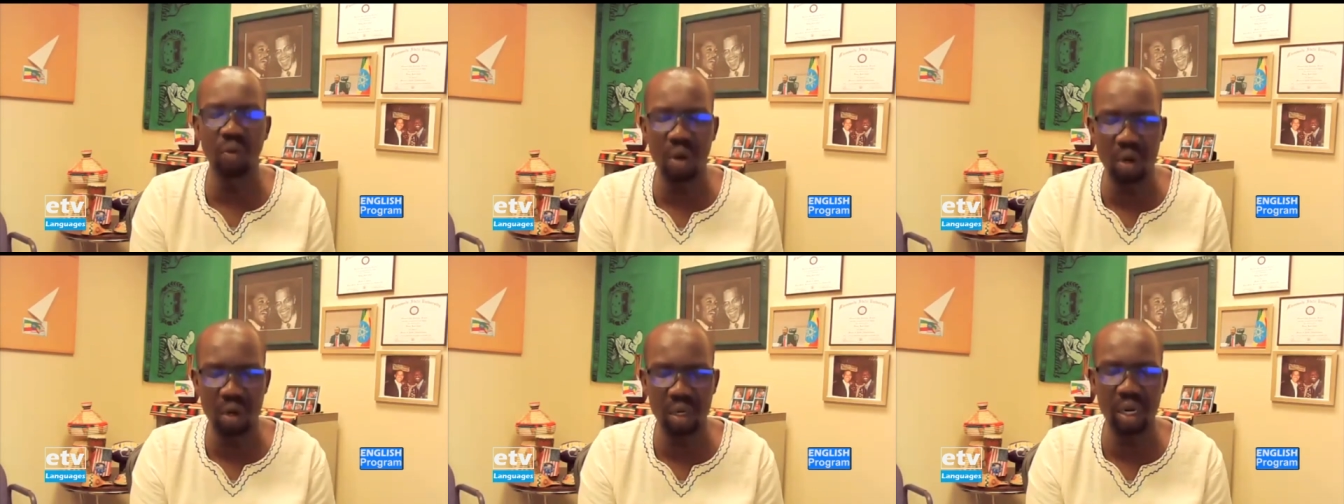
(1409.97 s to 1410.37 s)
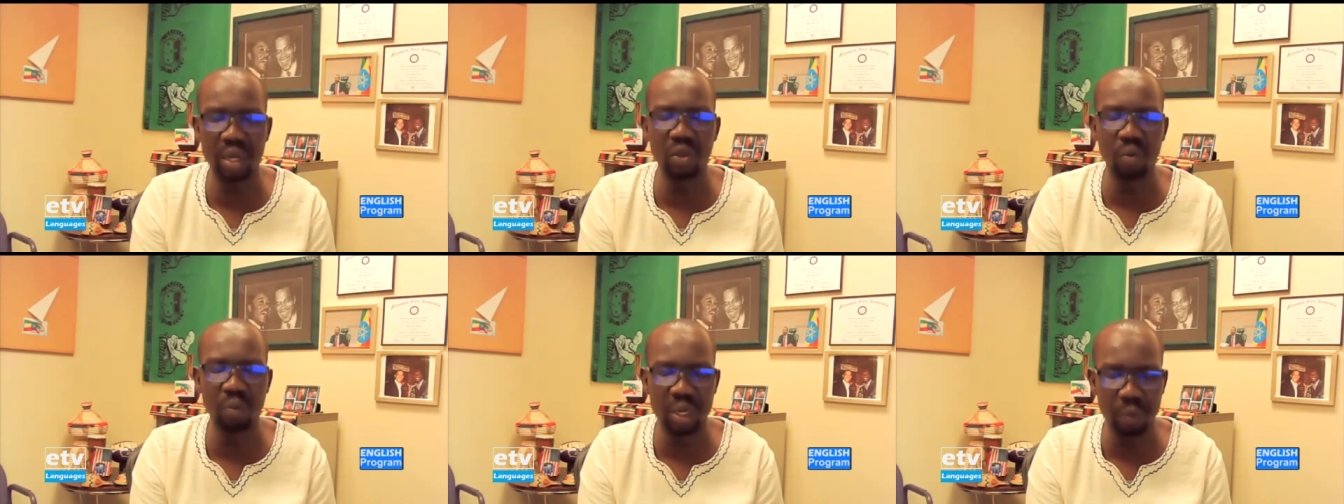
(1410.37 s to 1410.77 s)
were a
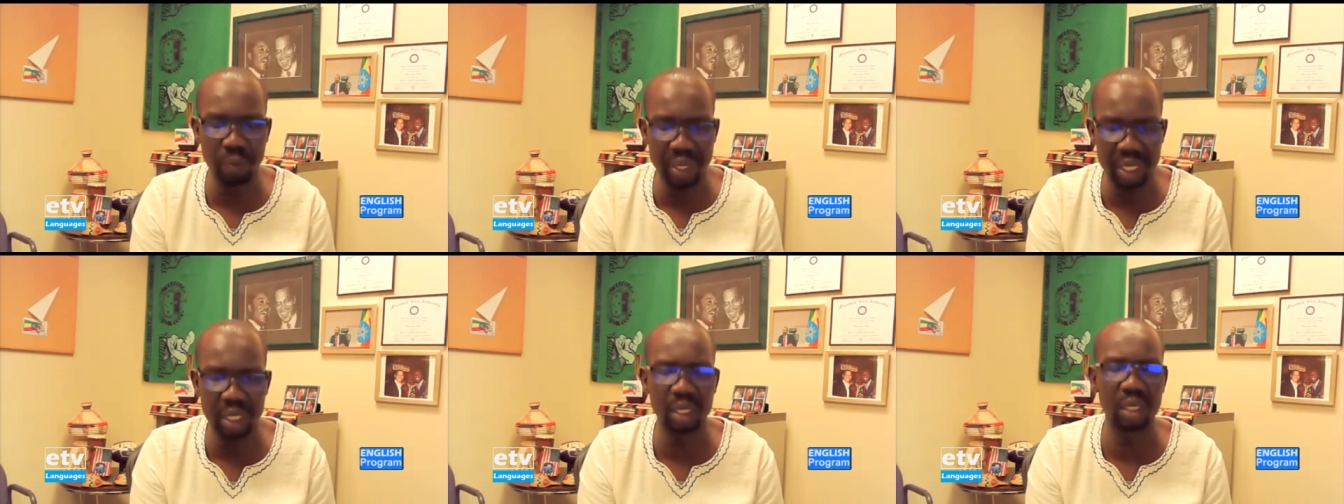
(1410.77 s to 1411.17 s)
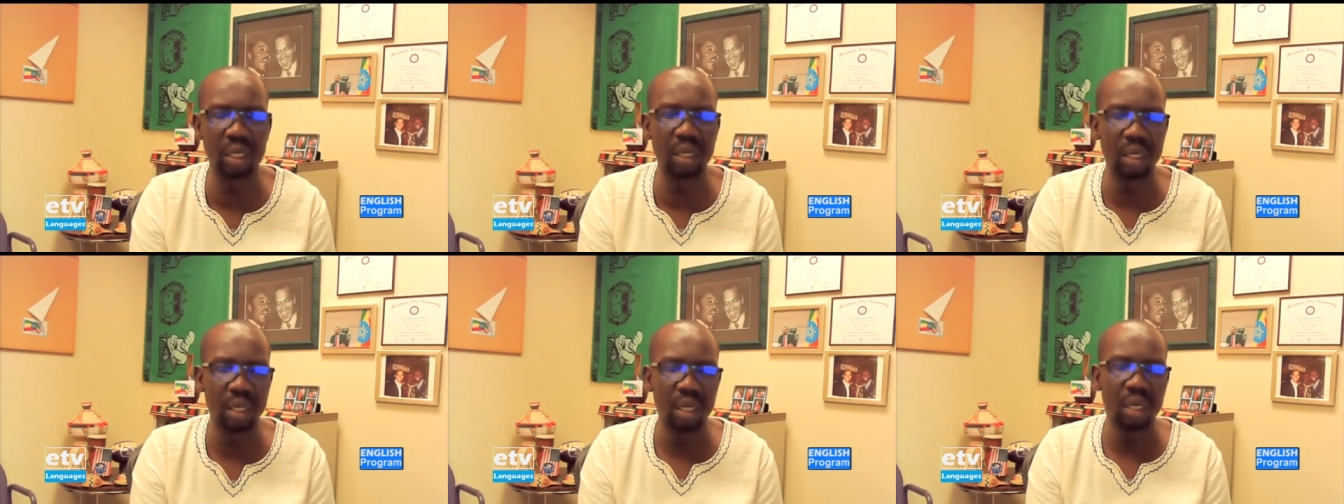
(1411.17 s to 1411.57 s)
human being,
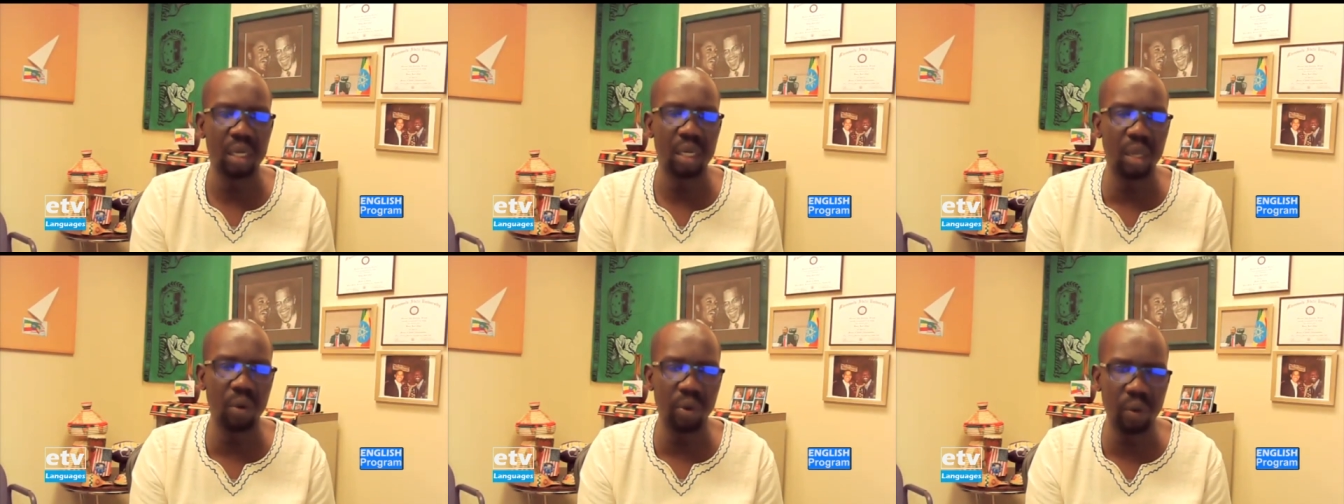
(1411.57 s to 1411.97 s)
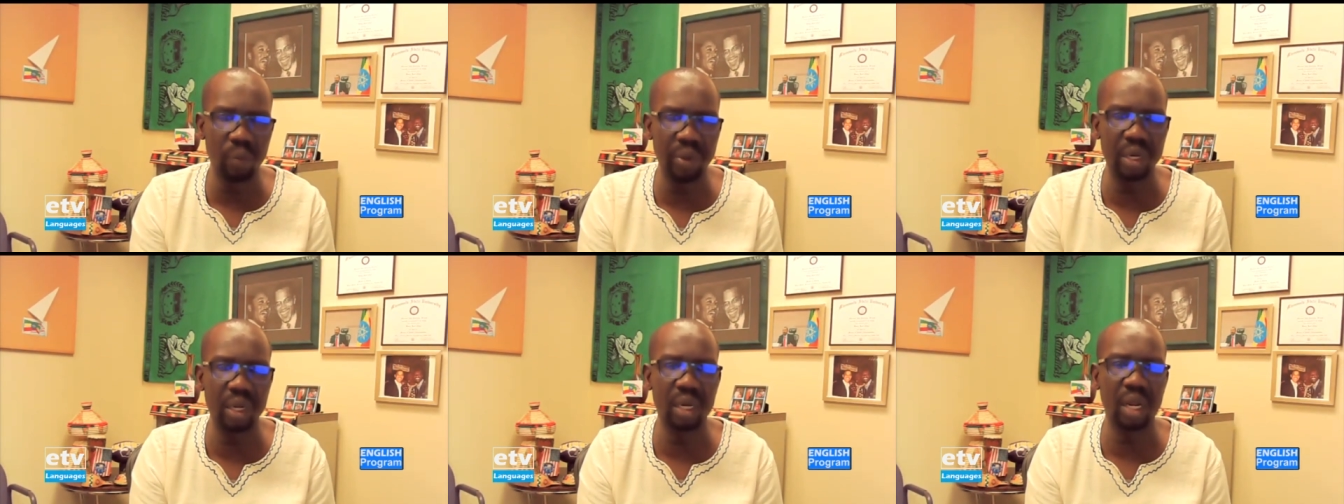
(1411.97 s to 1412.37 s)
it would have
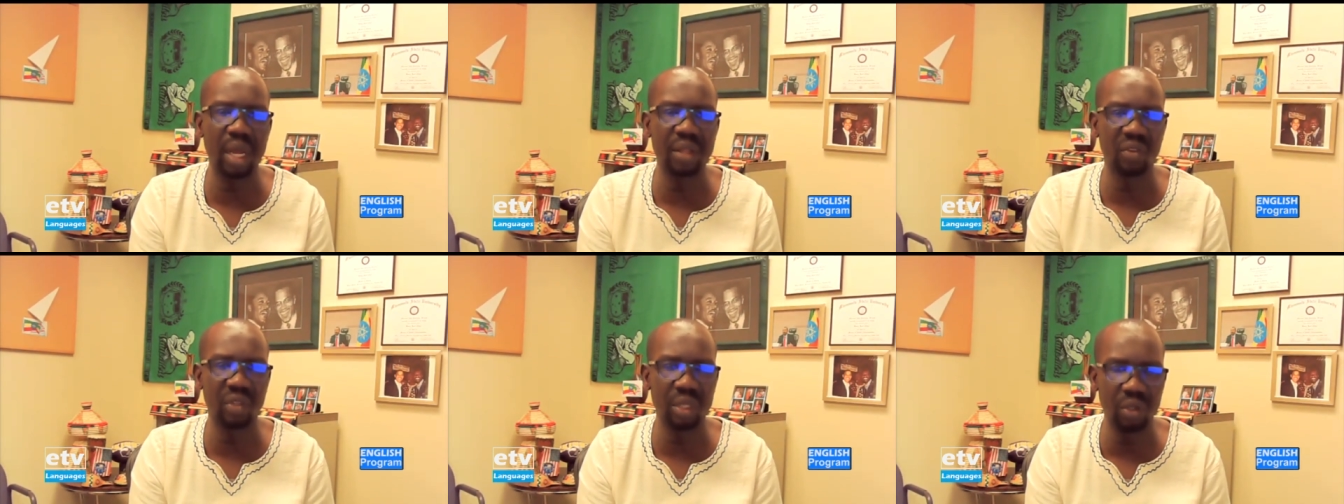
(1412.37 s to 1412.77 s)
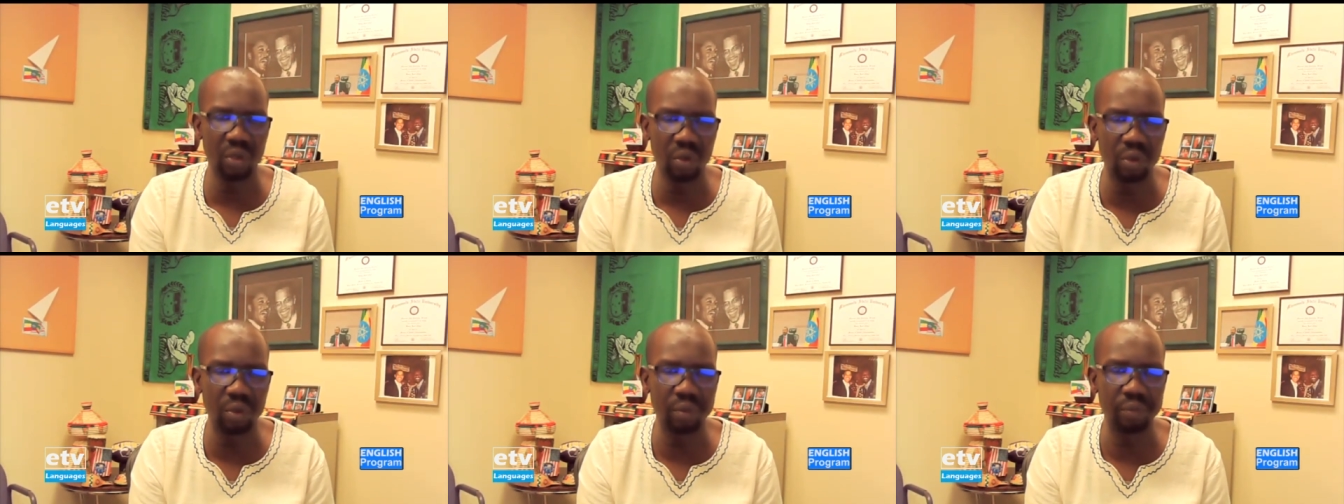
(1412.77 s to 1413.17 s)
been in
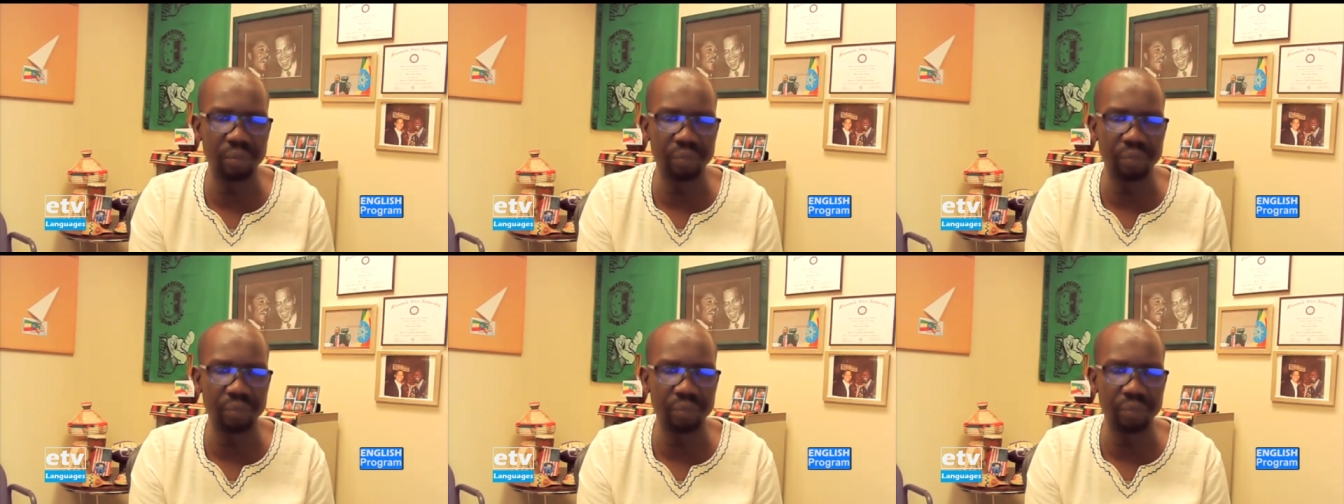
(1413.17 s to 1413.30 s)
ICU,